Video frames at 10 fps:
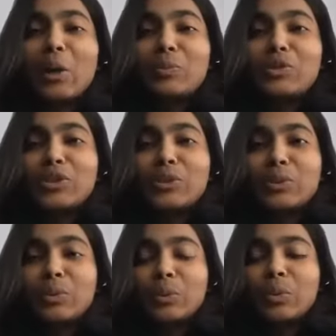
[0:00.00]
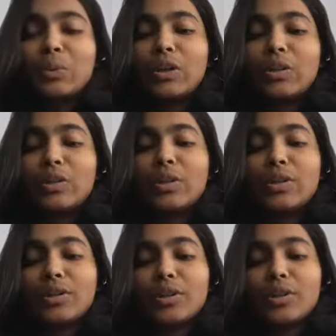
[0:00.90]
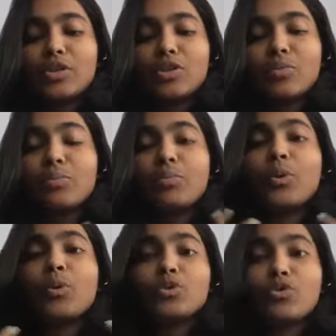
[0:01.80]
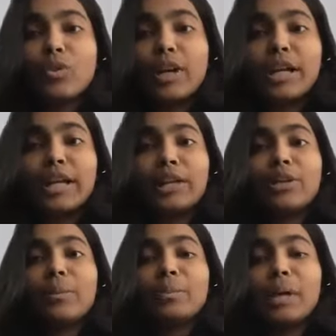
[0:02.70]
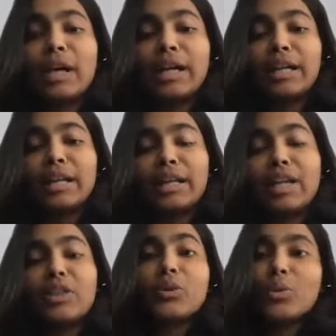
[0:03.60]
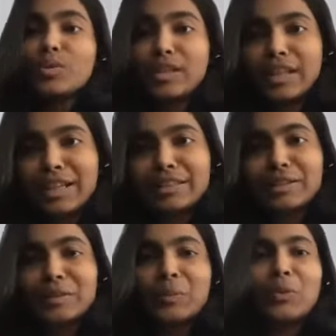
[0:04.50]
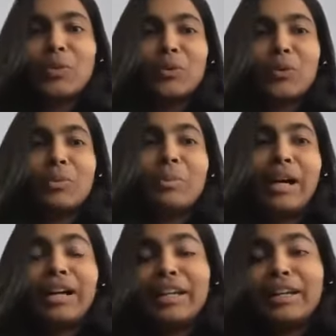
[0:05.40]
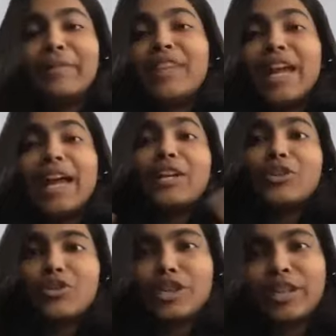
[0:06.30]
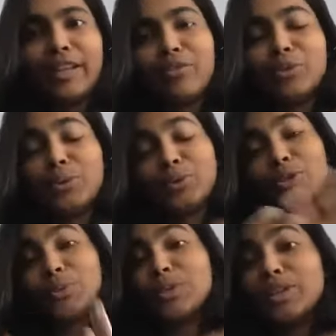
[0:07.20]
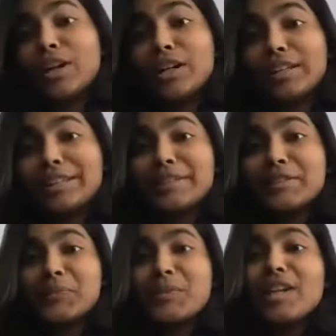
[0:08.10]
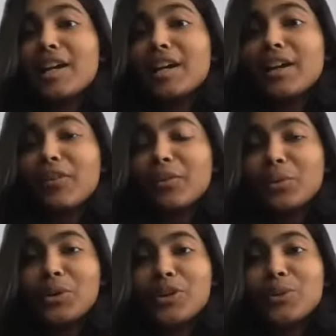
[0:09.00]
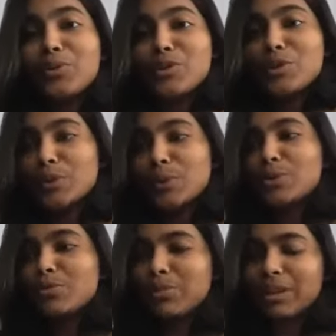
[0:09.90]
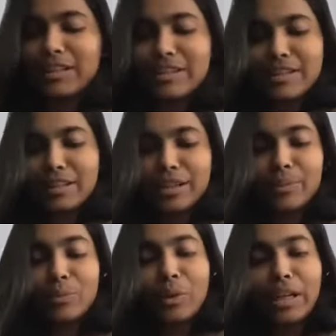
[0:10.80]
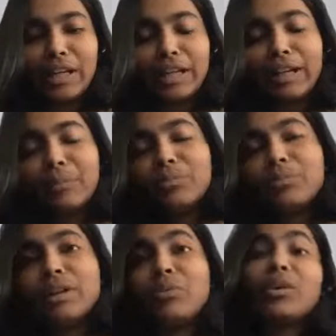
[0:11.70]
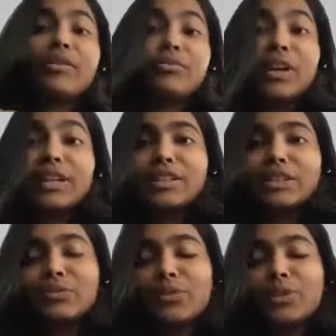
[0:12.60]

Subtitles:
to portray my enthusiasm or my energy level to the audience. Another huge plus when an effective